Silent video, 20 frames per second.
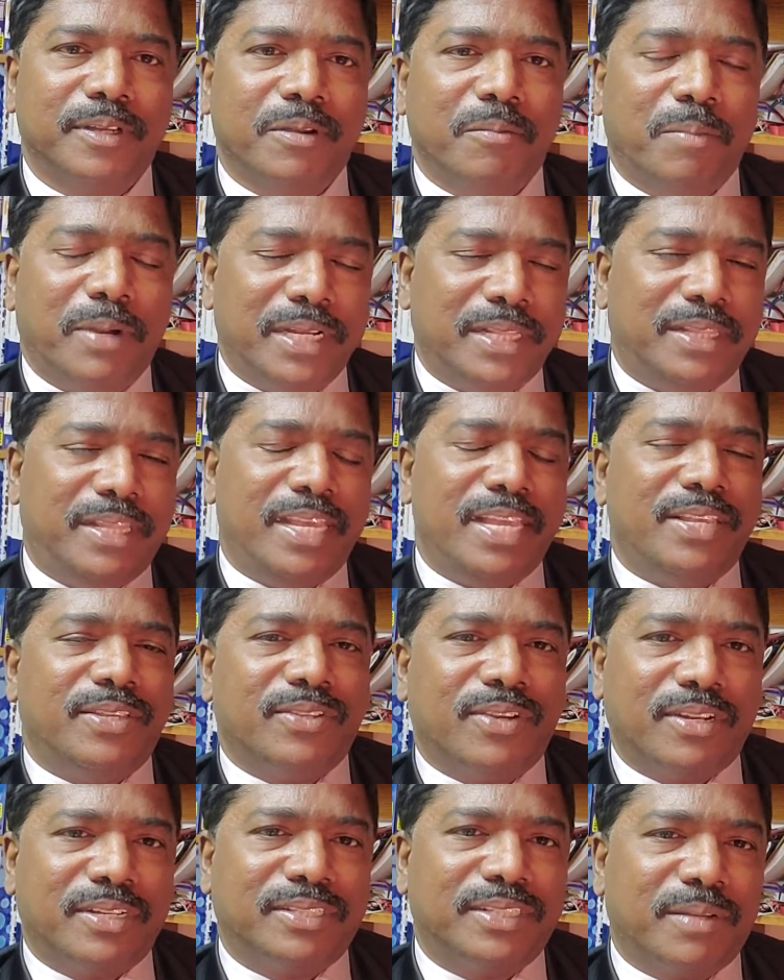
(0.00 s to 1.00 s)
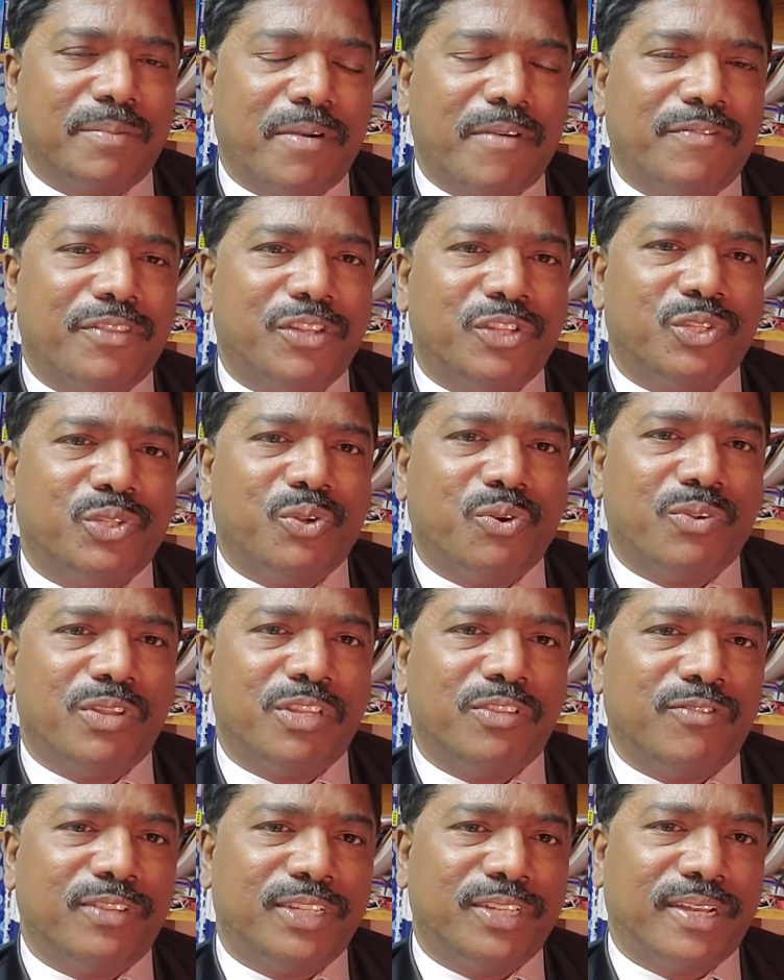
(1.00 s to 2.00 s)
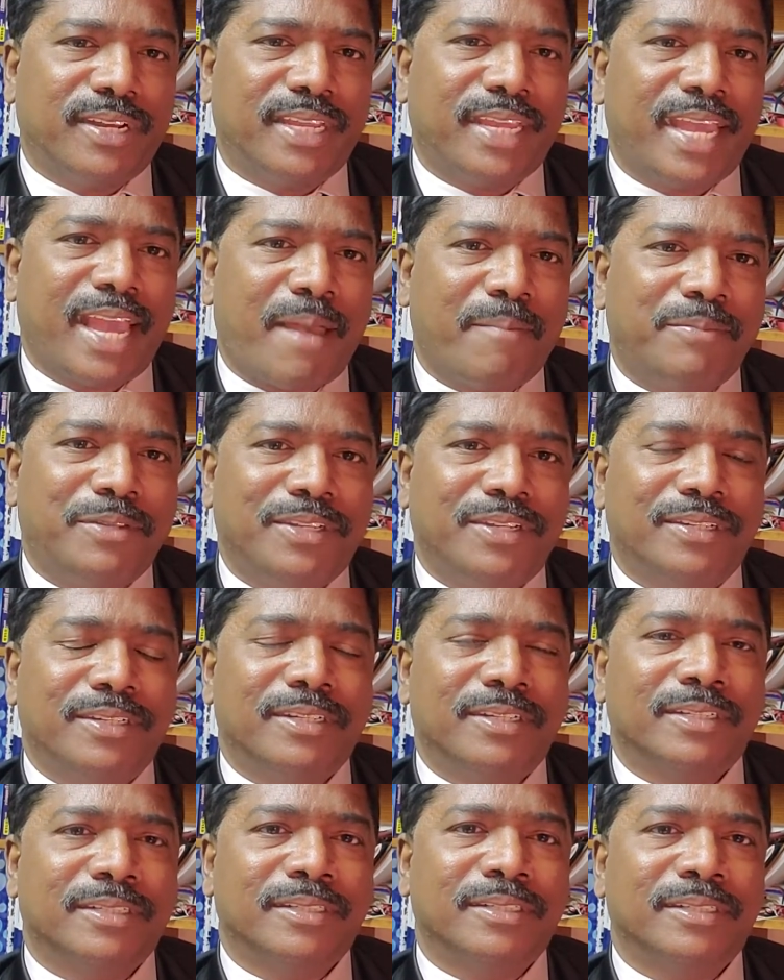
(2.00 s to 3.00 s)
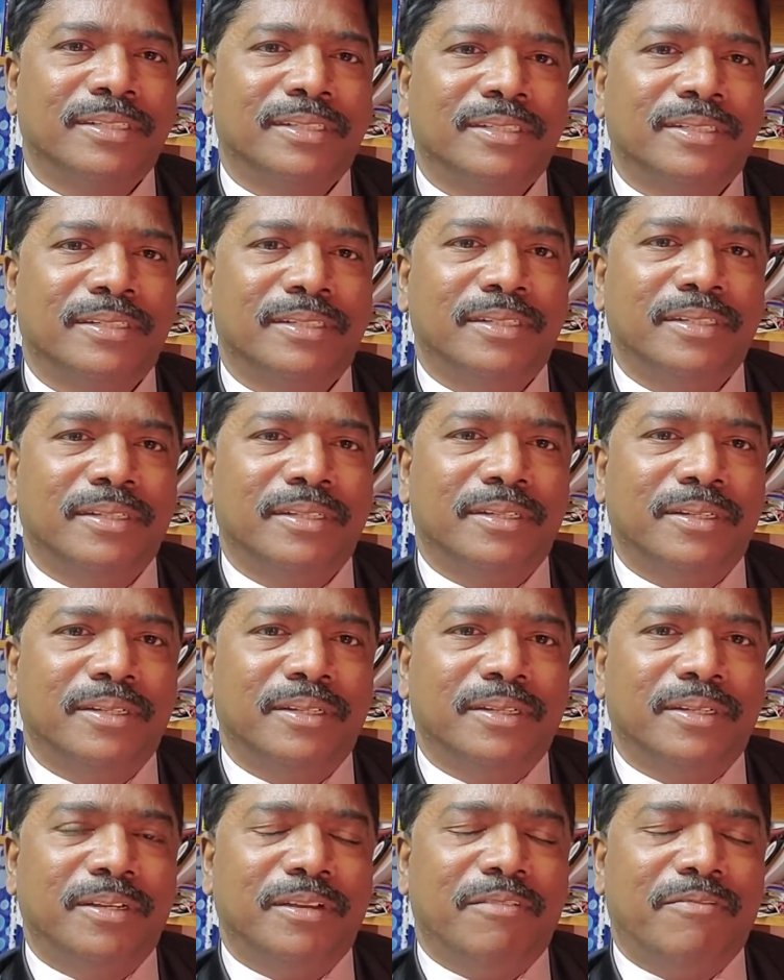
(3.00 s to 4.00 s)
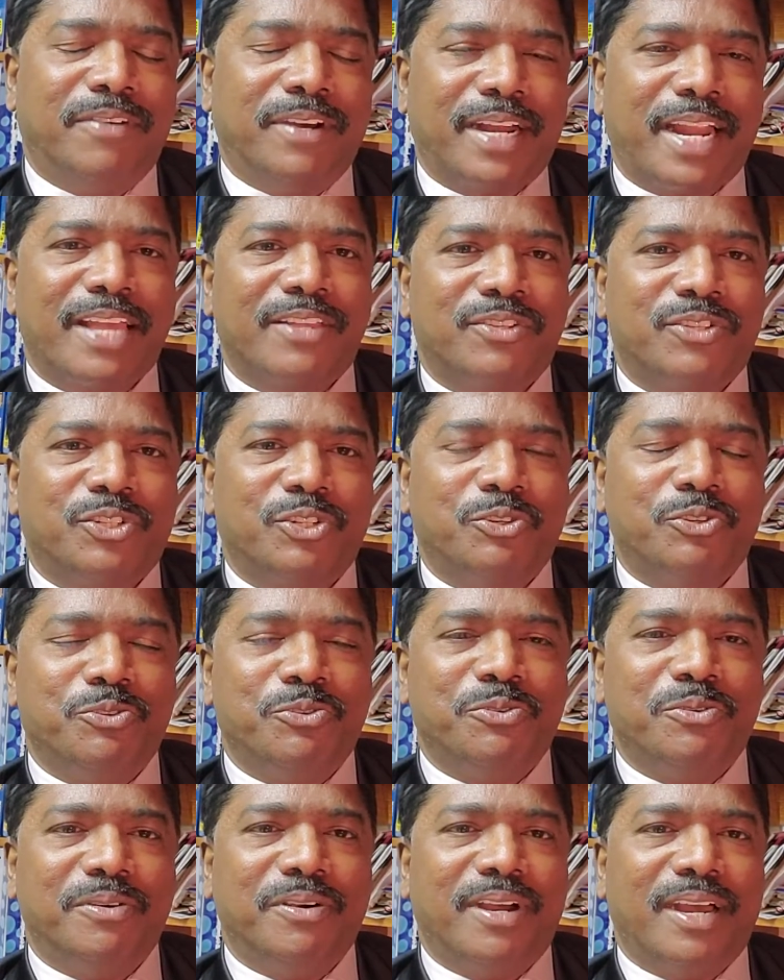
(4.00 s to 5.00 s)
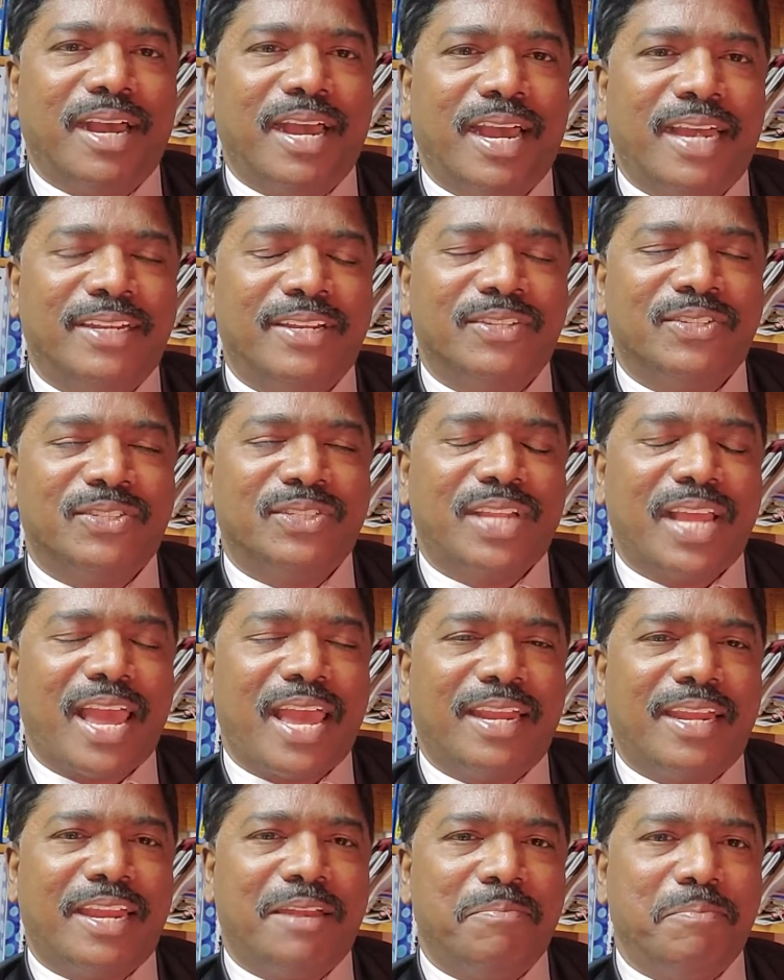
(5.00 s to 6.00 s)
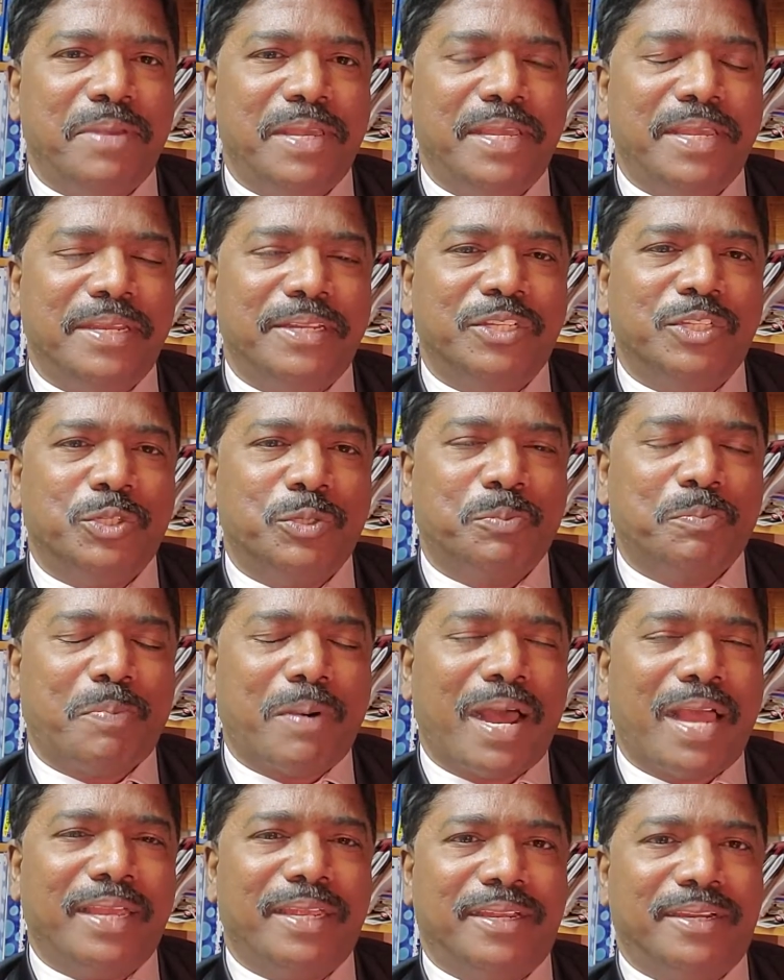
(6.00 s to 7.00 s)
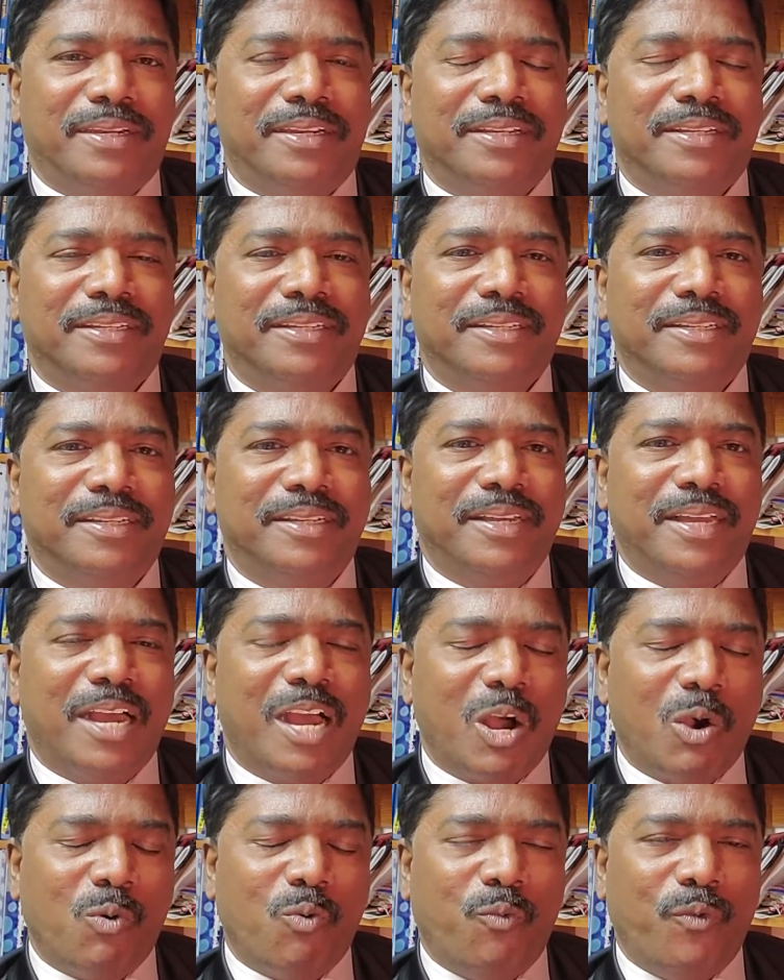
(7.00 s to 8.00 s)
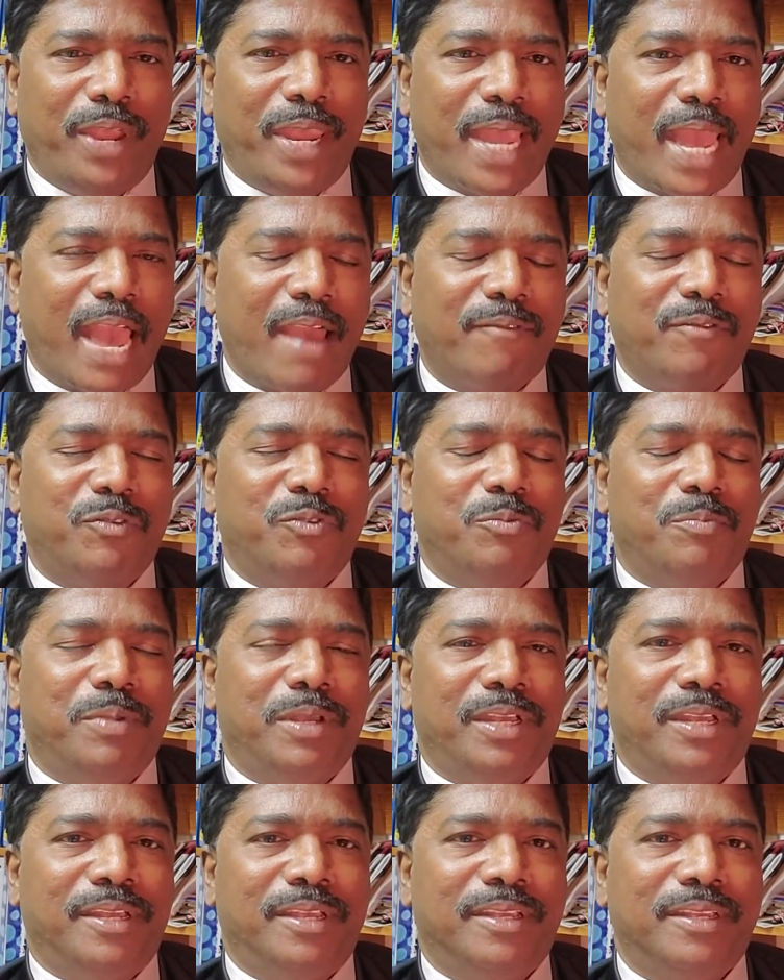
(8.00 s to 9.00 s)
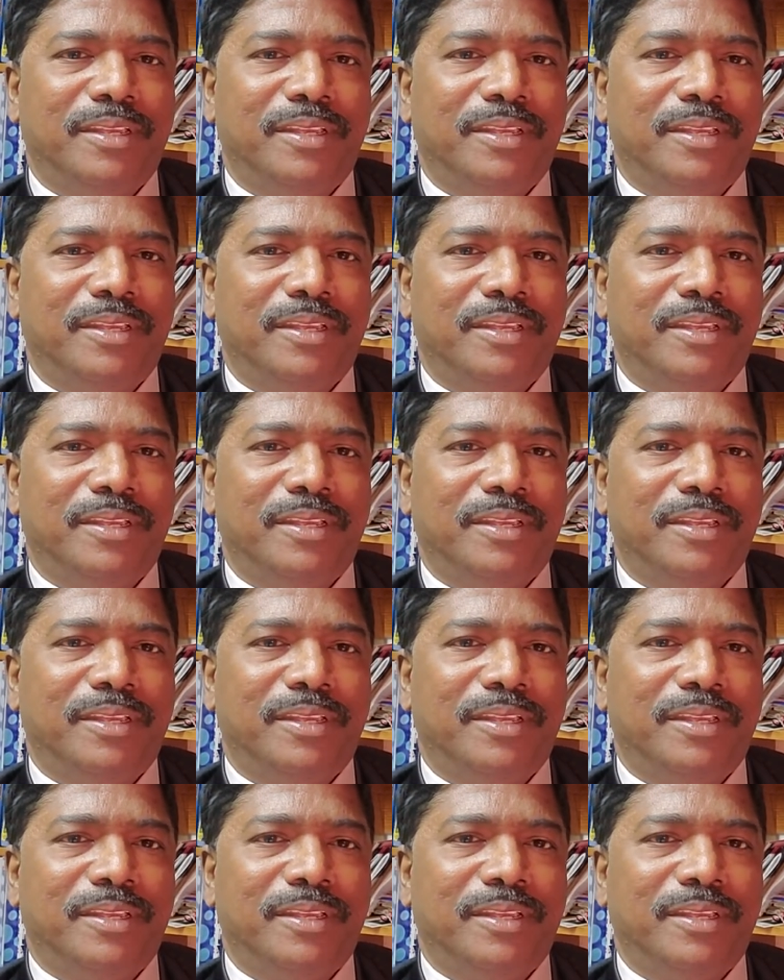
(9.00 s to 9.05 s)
But these are some of the stories which are captured for us to understand and be inspired how we have to be.